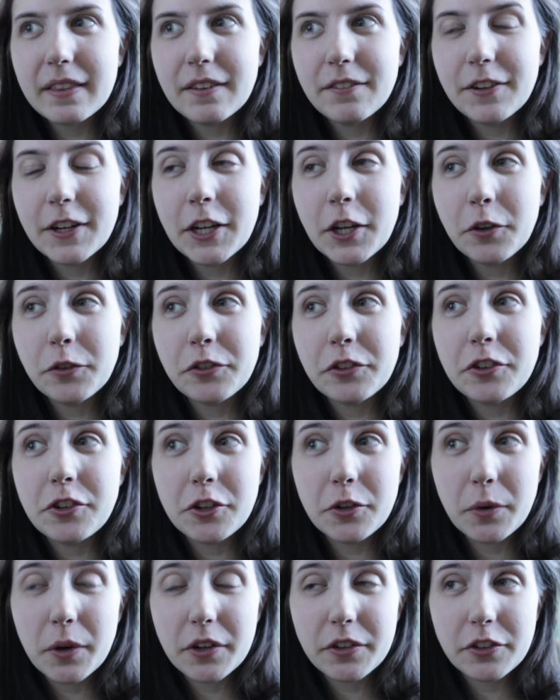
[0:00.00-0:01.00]
video's
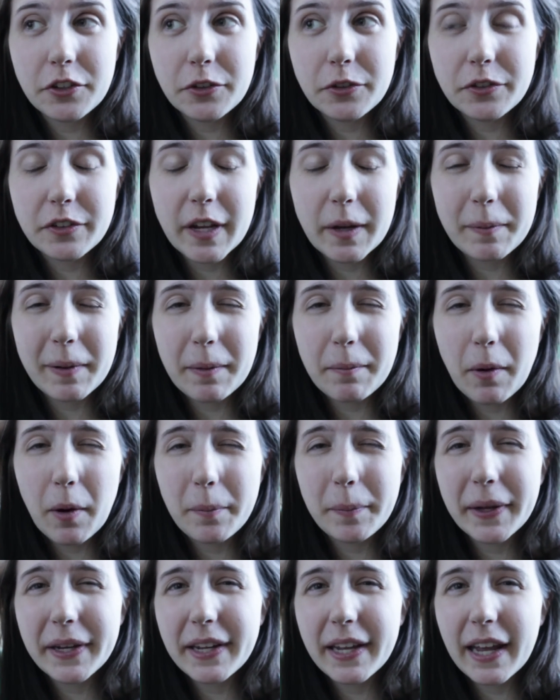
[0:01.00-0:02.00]
due on Tuesday, but I'm
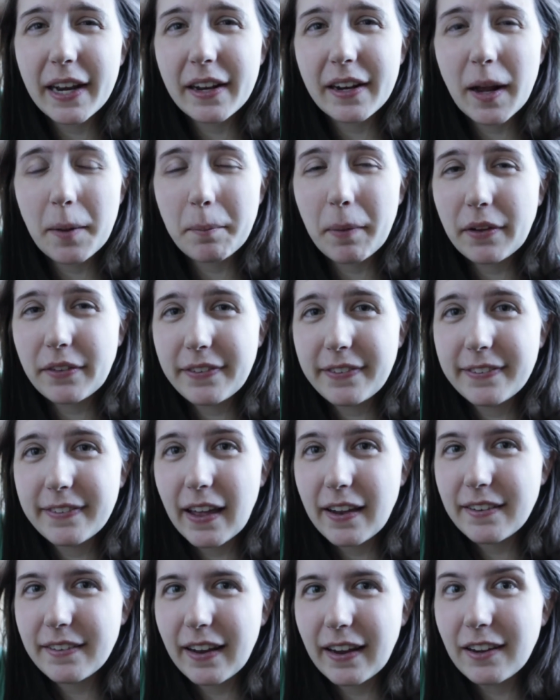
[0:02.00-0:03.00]
hoping to get it up on
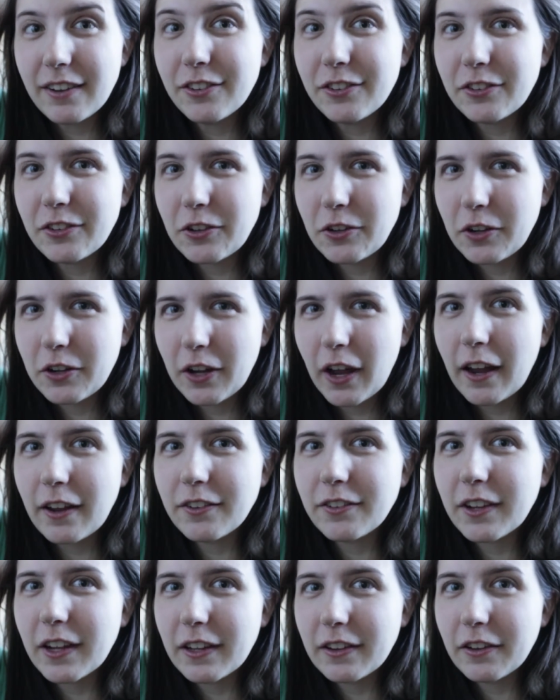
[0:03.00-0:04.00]
Sunday so you
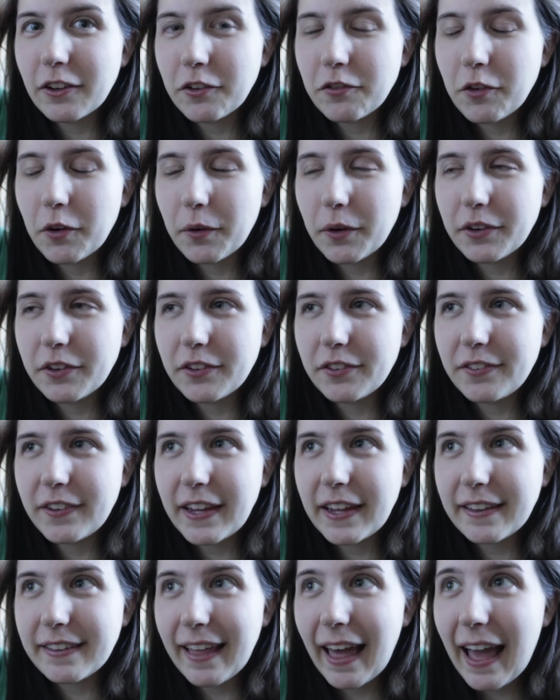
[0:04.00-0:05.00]
guys can look forward to
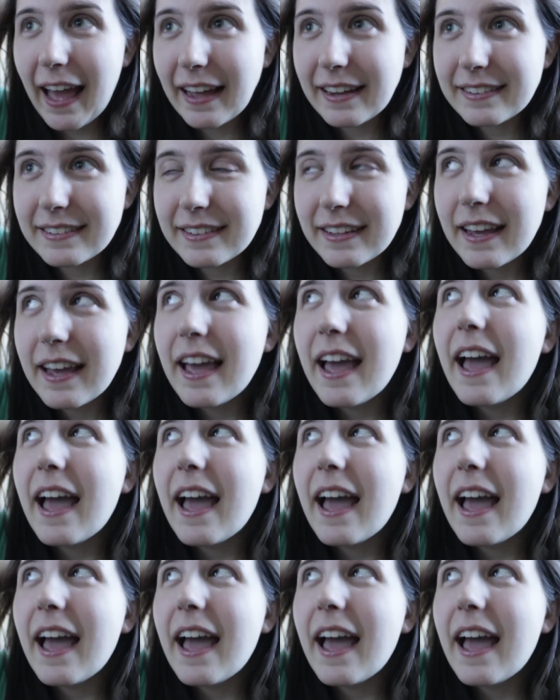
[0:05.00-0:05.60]
seeing that.